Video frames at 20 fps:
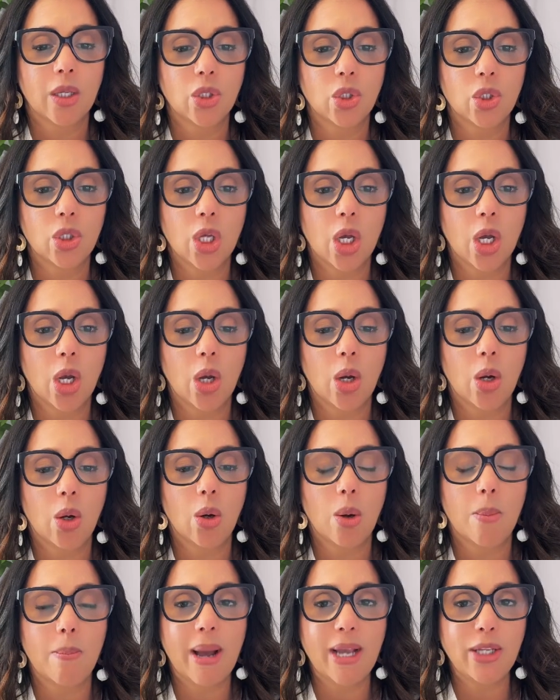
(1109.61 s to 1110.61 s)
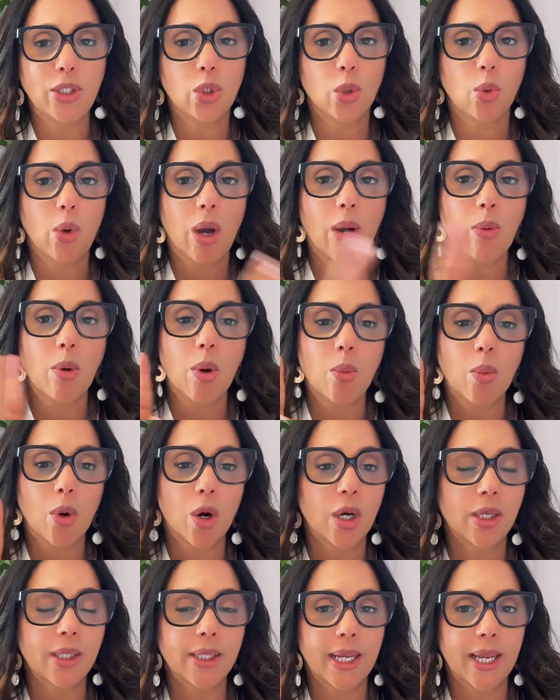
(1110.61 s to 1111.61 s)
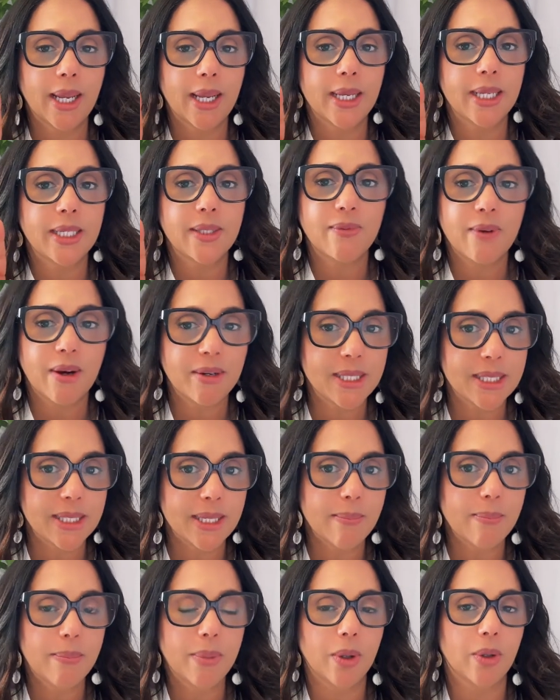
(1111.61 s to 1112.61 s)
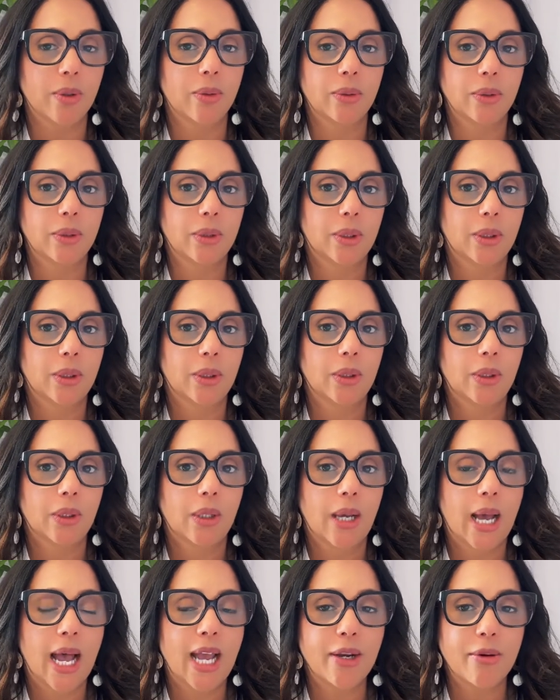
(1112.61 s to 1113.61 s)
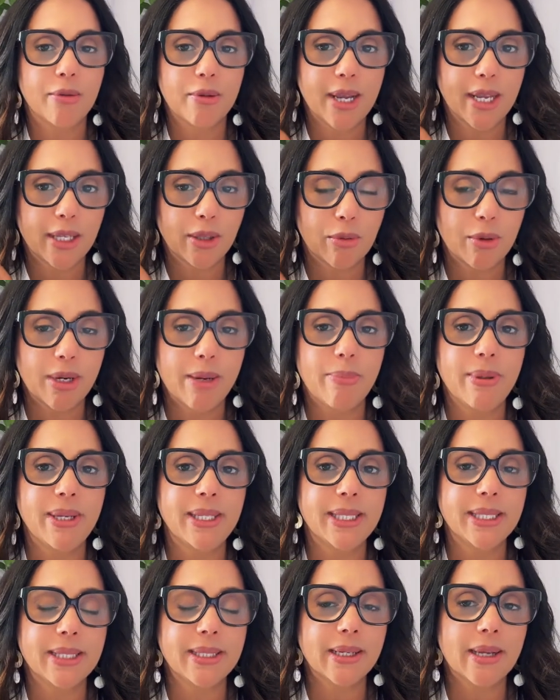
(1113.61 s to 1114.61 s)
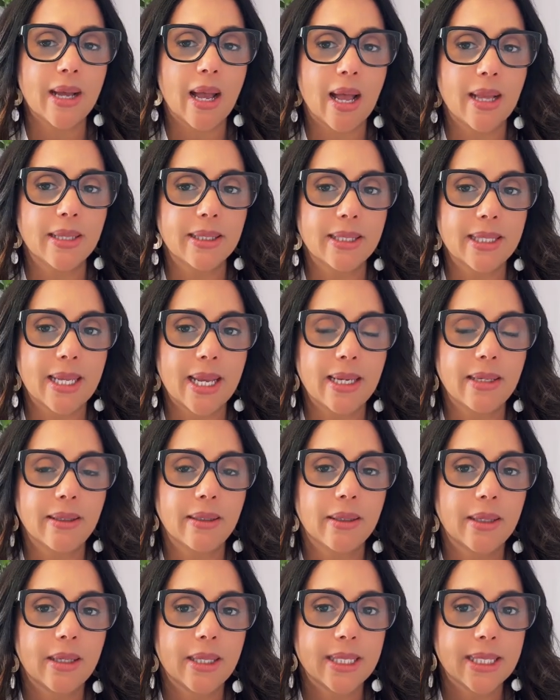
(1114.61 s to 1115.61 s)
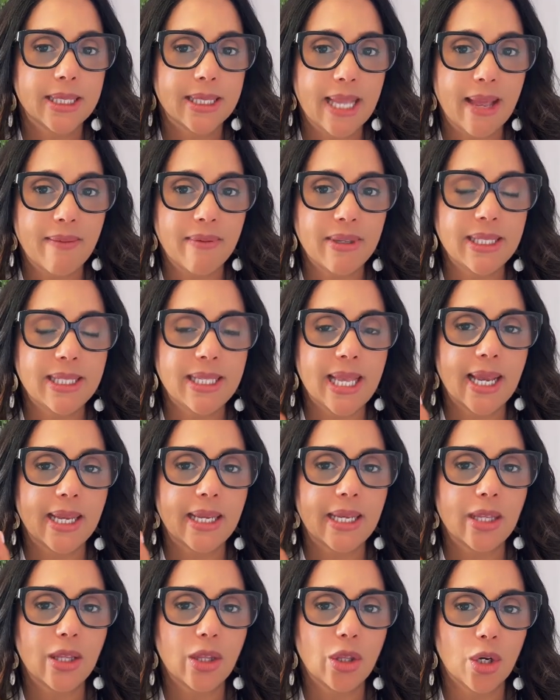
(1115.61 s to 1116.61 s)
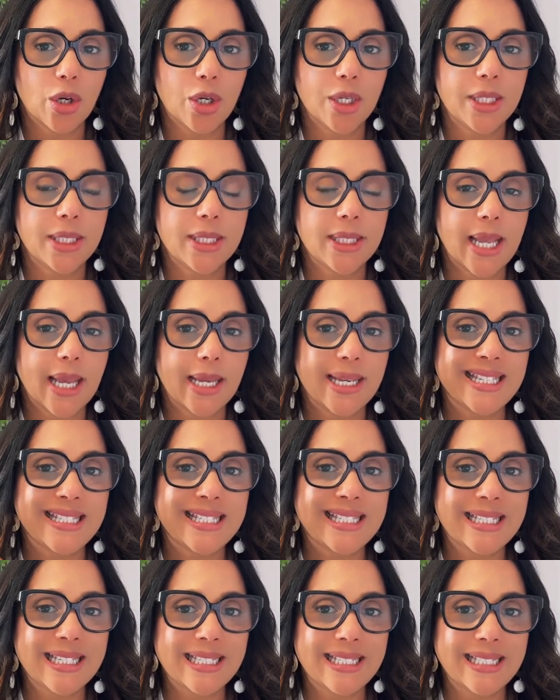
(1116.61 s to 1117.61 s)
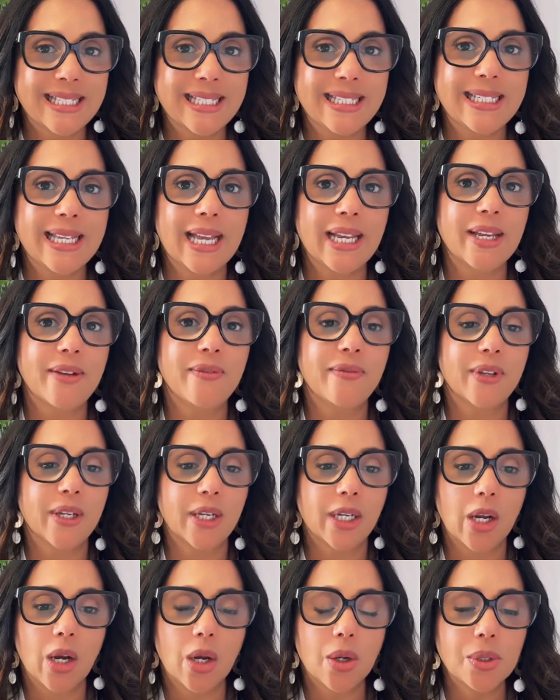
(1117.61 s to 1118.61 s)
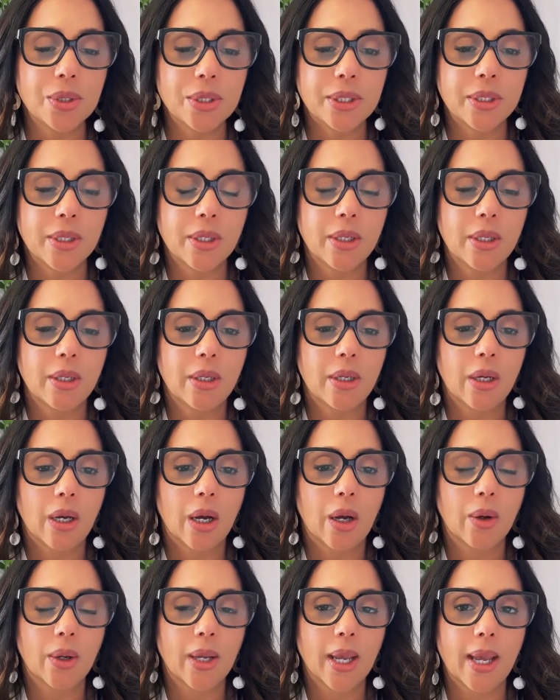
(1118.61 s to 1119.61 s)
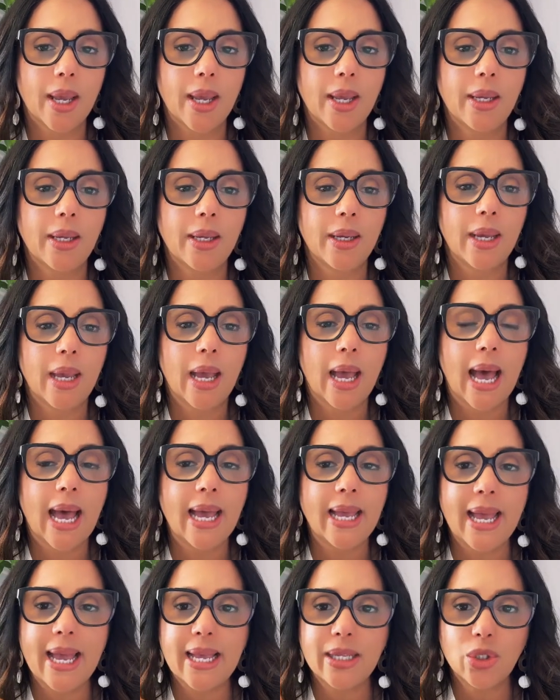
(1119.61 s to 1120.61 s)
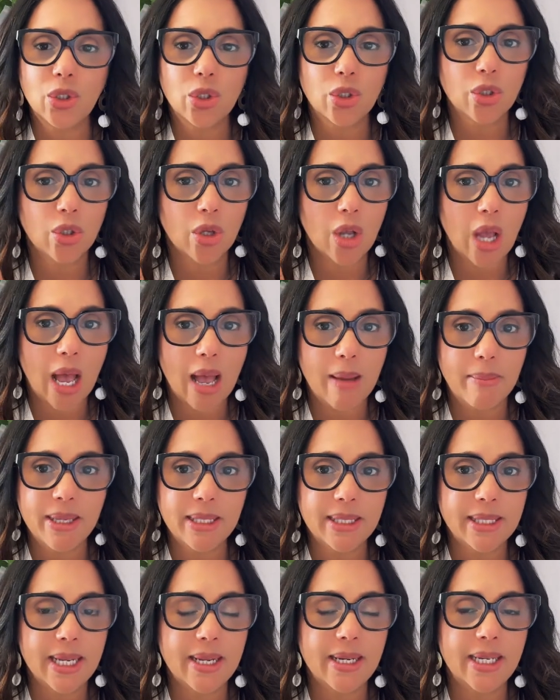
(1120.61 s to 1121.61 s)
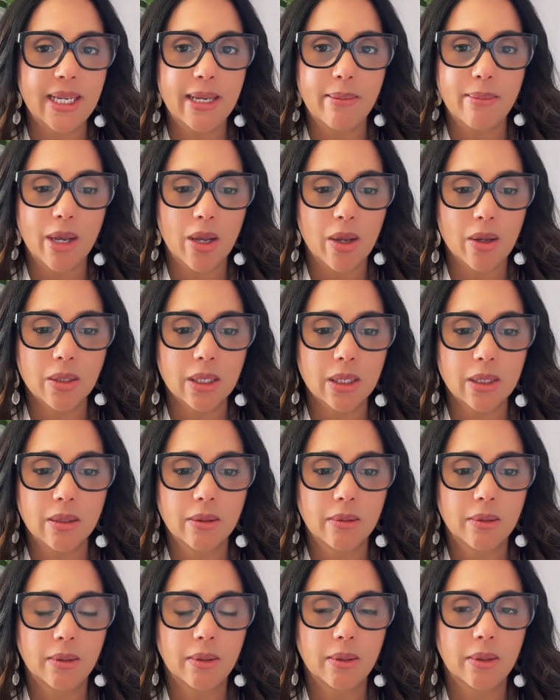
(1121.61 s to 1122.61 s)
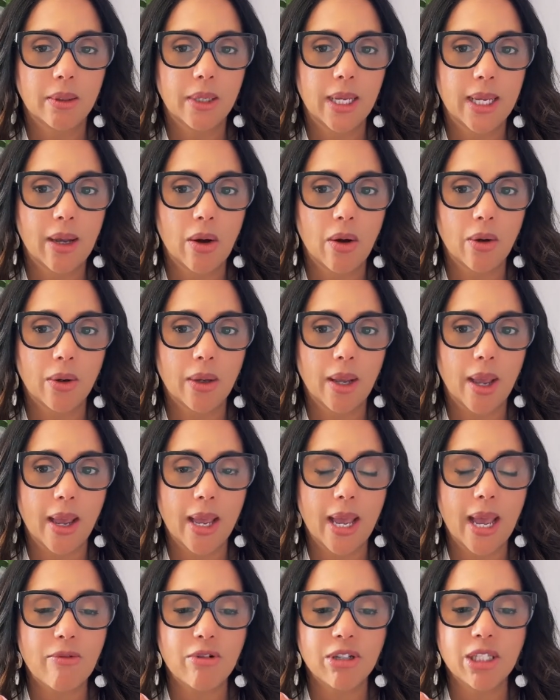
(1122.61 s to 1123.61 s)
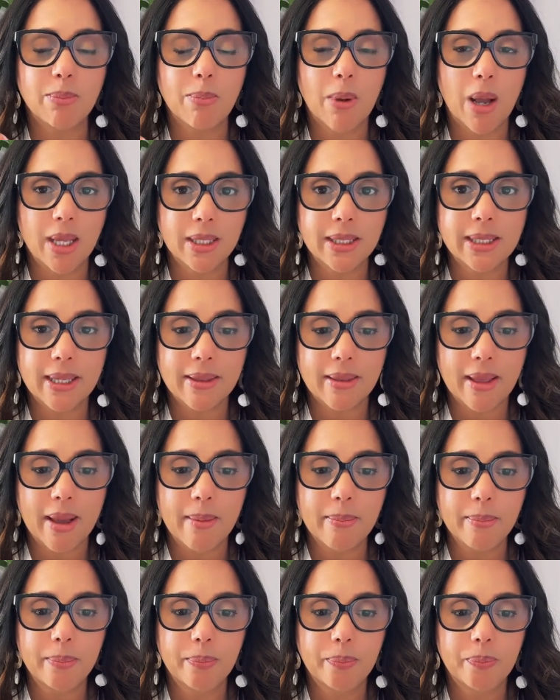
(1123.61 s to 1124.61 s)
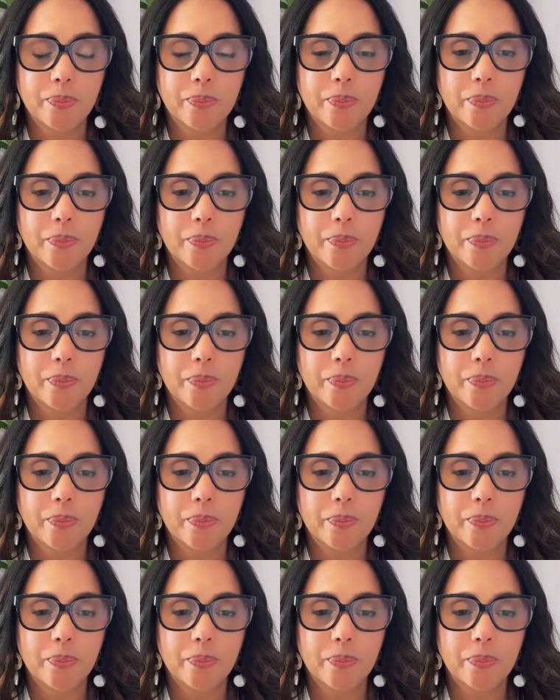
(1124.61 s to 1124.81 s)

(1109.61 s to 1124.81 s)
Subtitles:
So my 2-hour workday is very simple. I create 3 pieces of content, 7-second, 30-second, 60-second videos. Okay. I answer comments and emails. Okay. I respond to them.